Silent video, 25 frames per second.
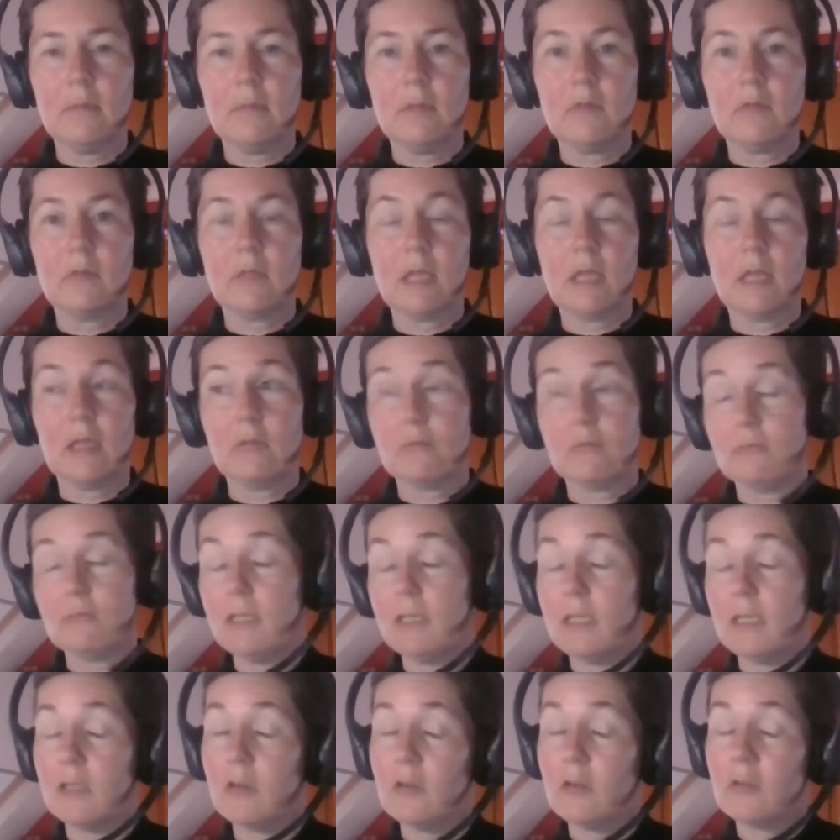is
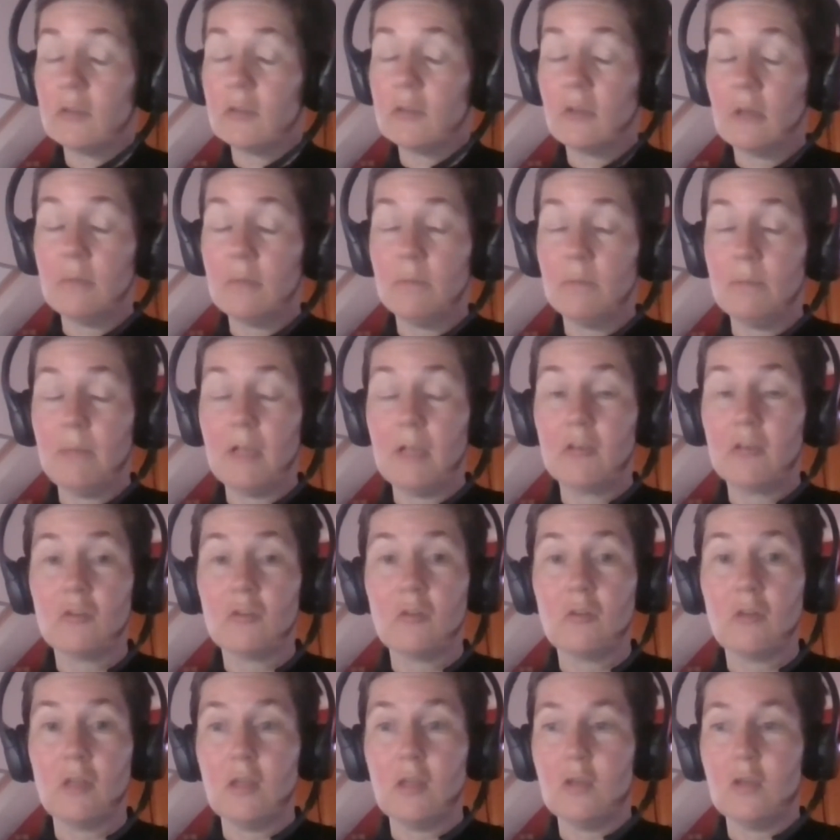really good to make sure
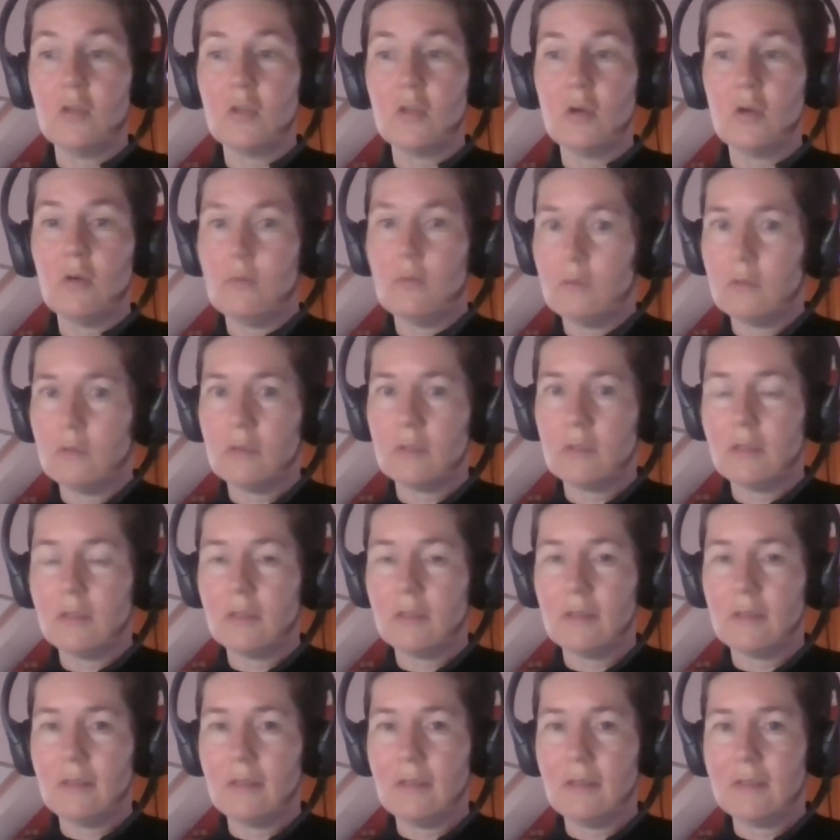that you don't
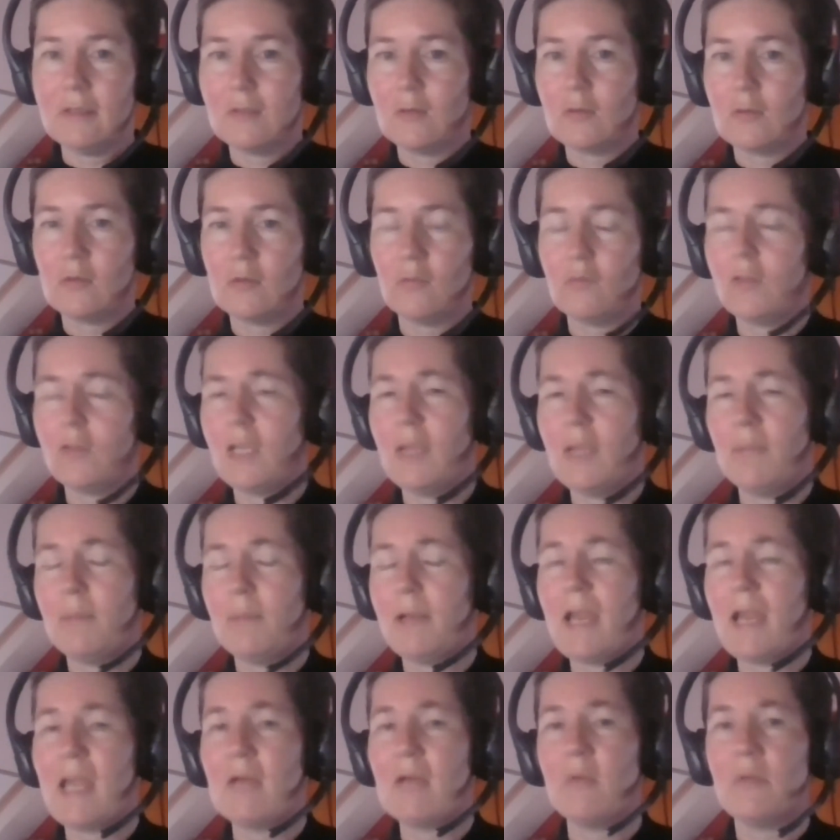sort of keep
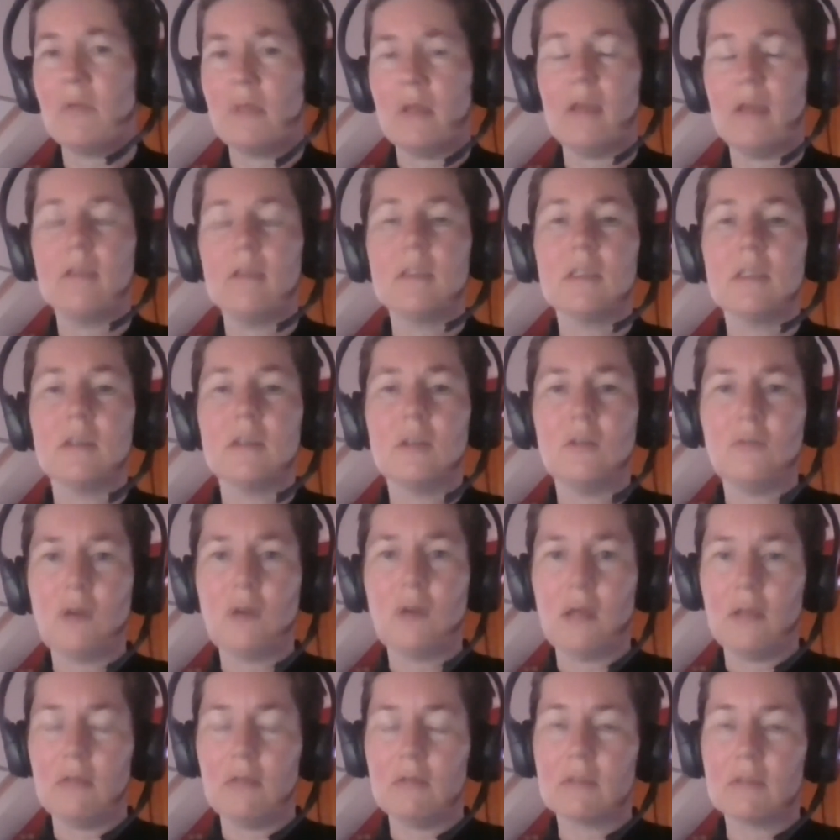playing with it until you
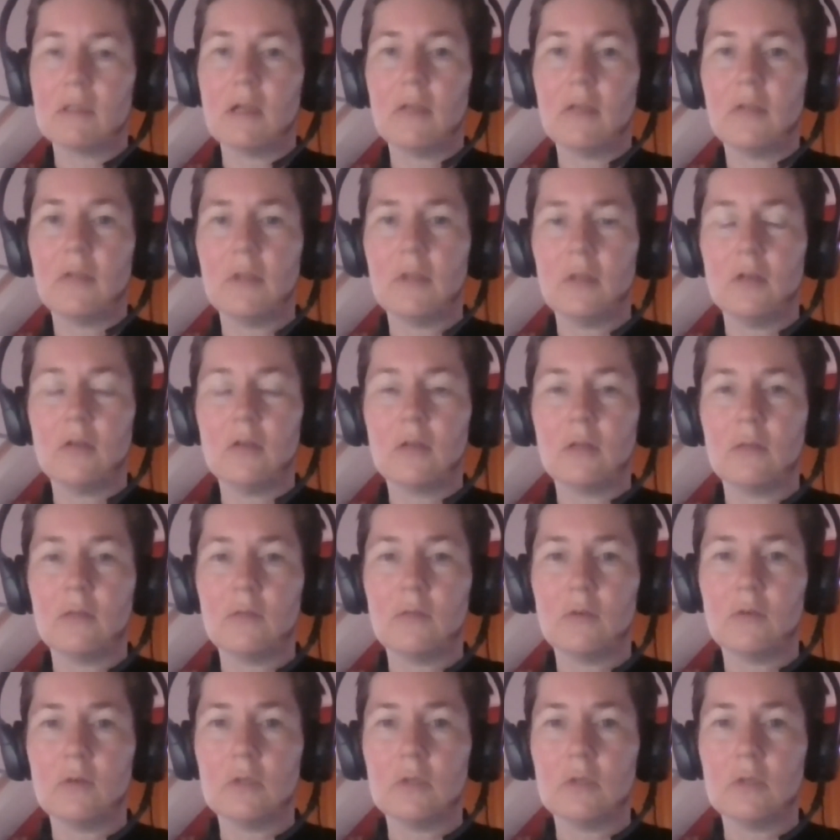find the result that you're looking for.